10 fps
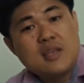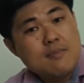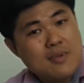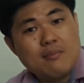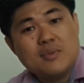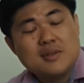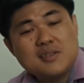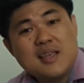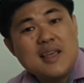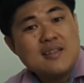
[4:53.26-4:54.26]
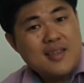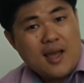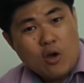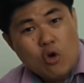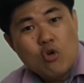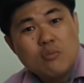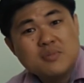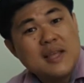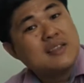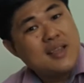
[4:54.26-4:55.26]
team members in their
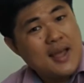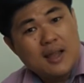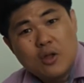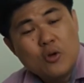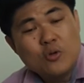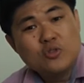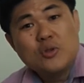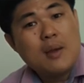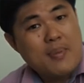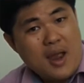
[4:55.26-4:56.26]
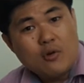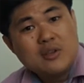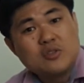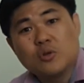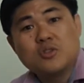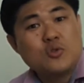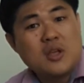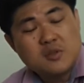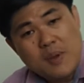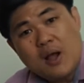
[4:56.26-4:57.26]
homes and say hello to their parents or to
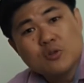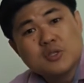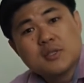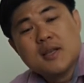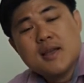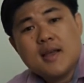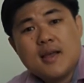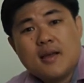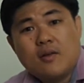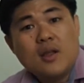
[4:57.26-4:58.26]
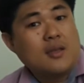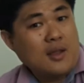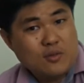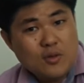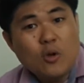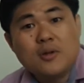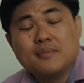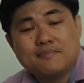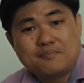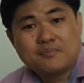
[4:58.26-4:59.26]
their spouse. Right? Get to know
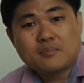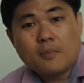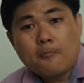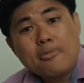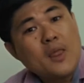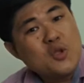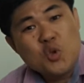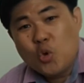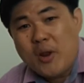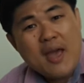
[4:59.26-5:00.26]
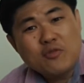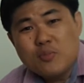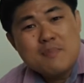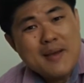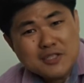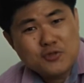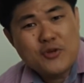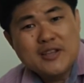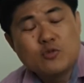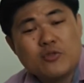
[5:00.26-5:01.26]
them. You don't have to be best
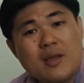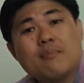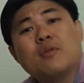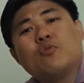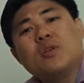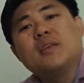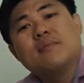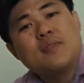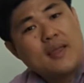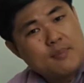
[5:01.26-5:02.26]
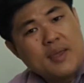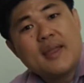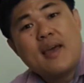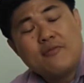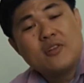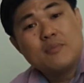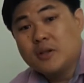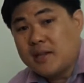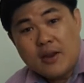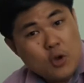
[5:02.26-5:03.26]
friends with them, but really take, make an effort
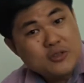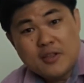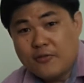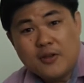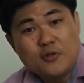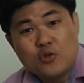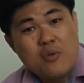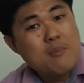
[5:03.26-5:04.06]
because I know it's difficult to